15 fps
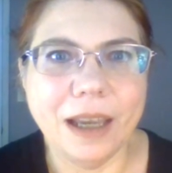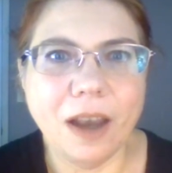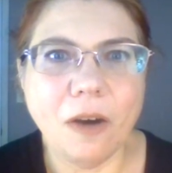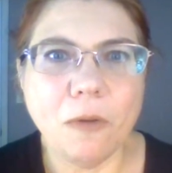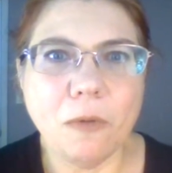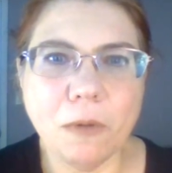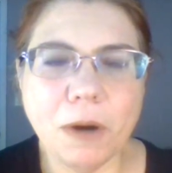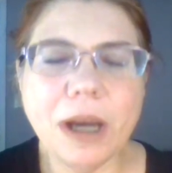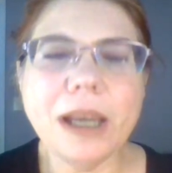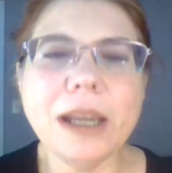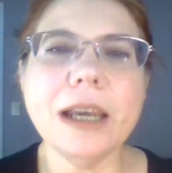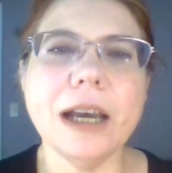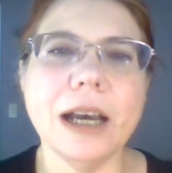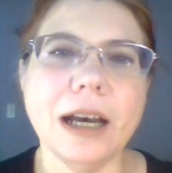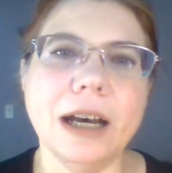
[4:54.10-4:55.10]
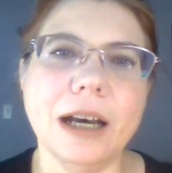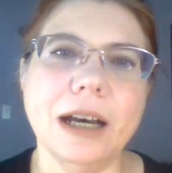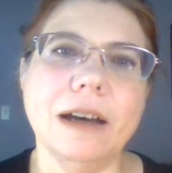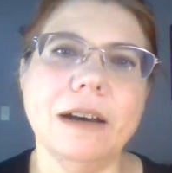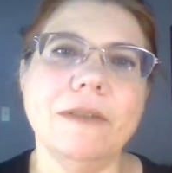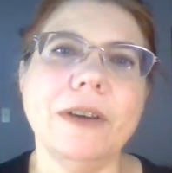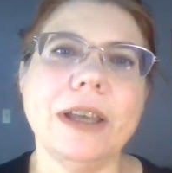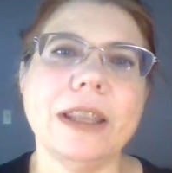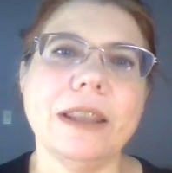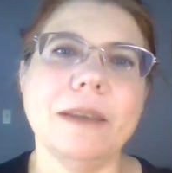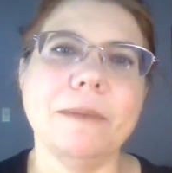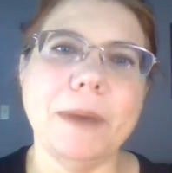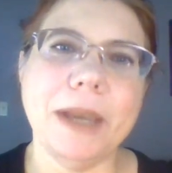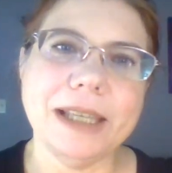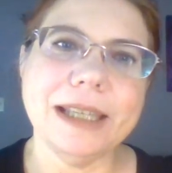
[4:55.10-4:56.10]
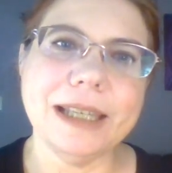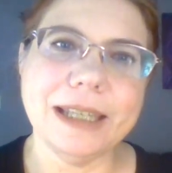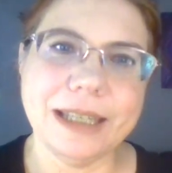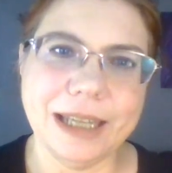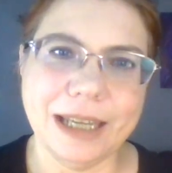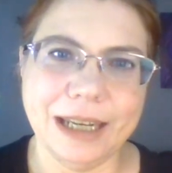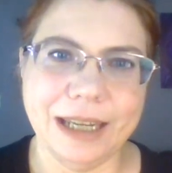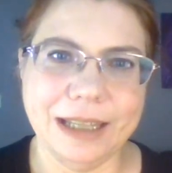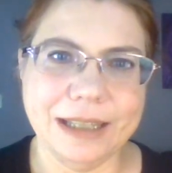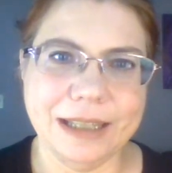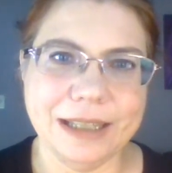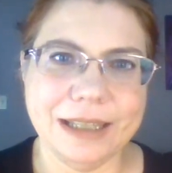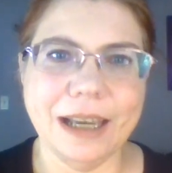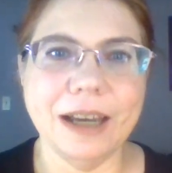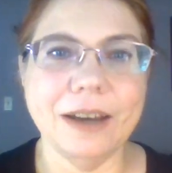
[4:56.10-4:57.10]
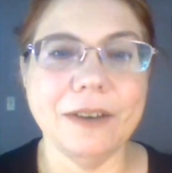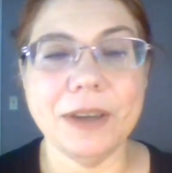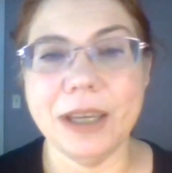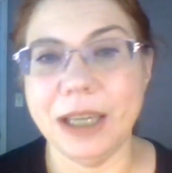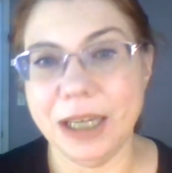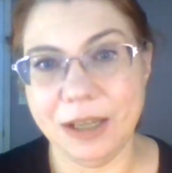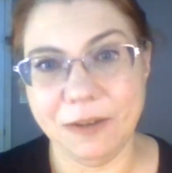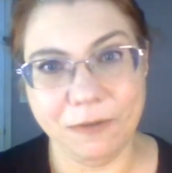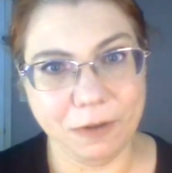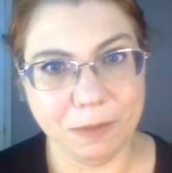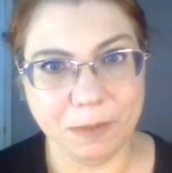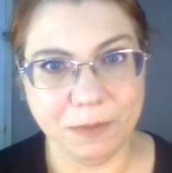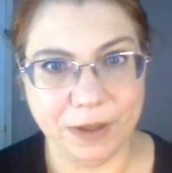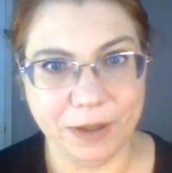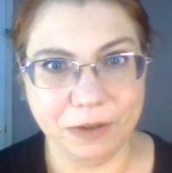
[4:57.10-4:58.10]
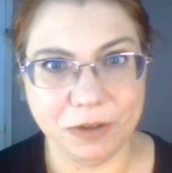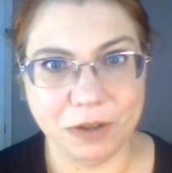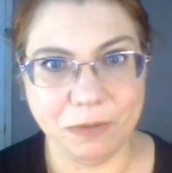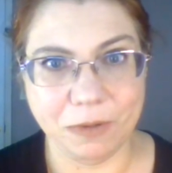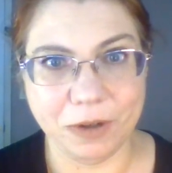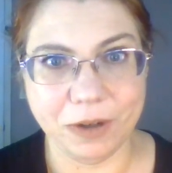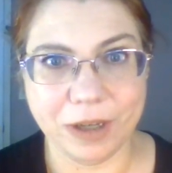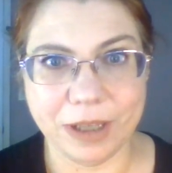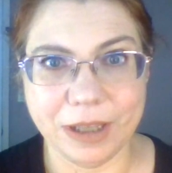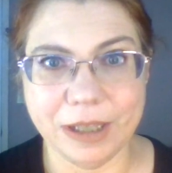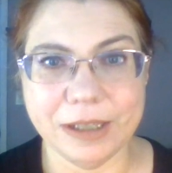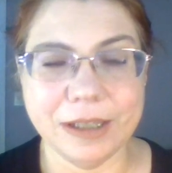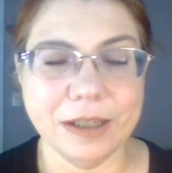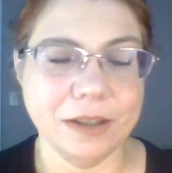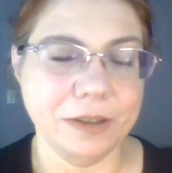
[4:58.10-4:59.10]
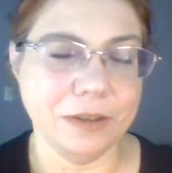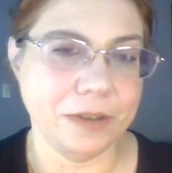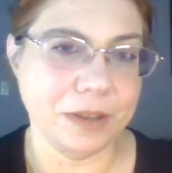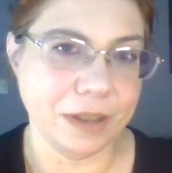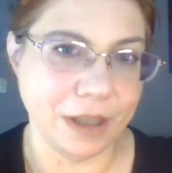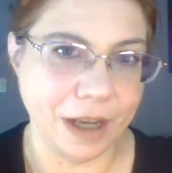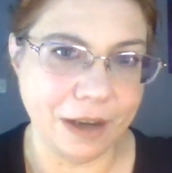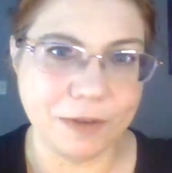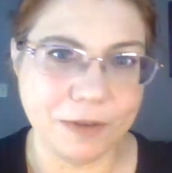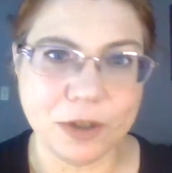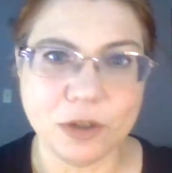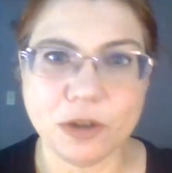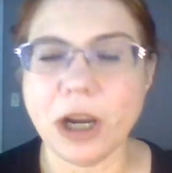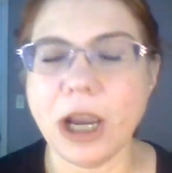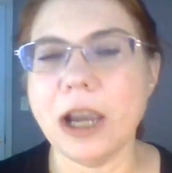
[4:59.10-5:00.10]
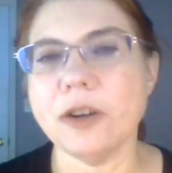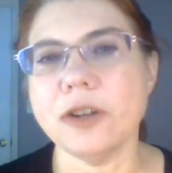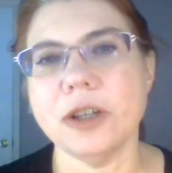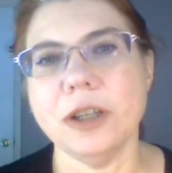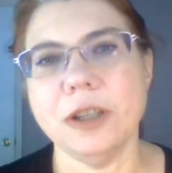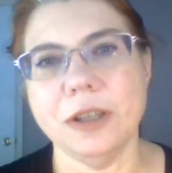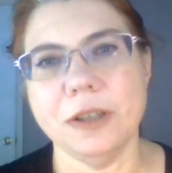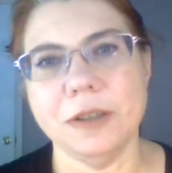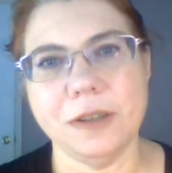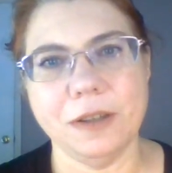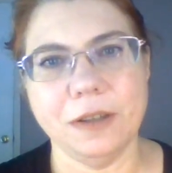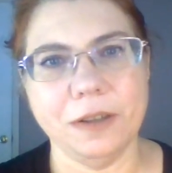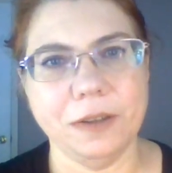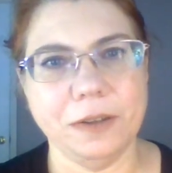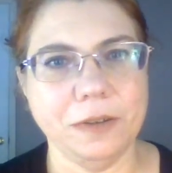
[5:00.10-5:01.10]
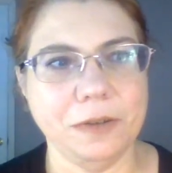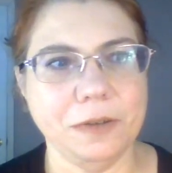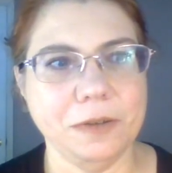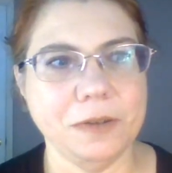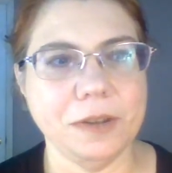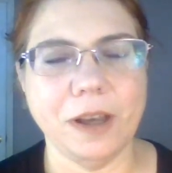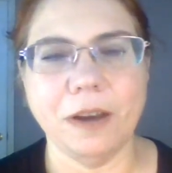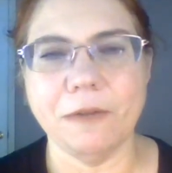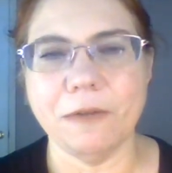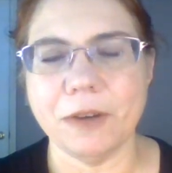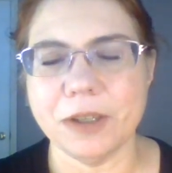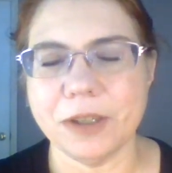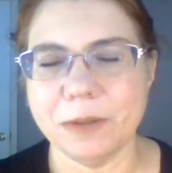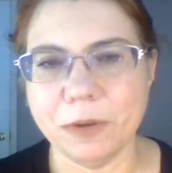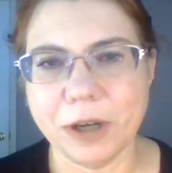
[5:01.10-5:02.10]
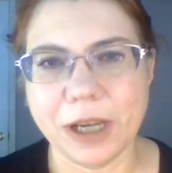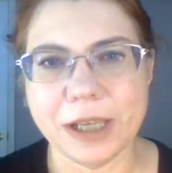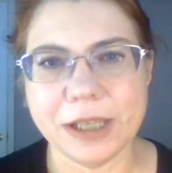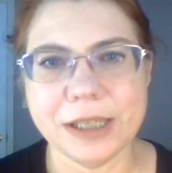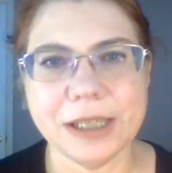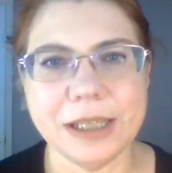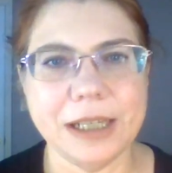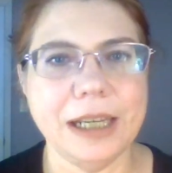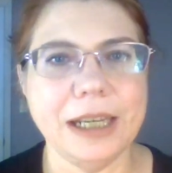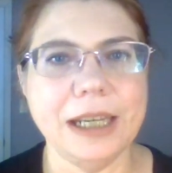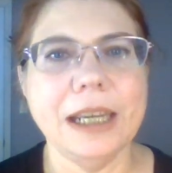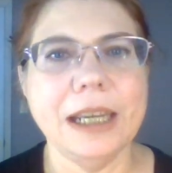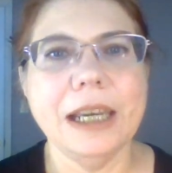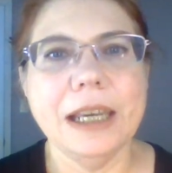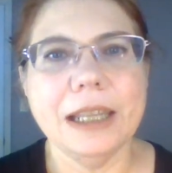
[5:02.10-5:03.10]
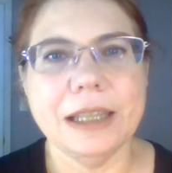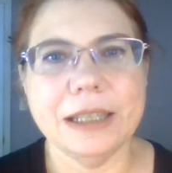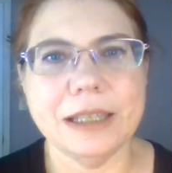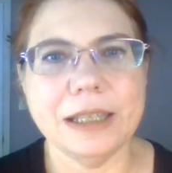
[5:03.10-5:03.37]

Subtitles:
One of the basic tenets of any form of energy work, and this includes law of attraction, this includes law of reciprocity, this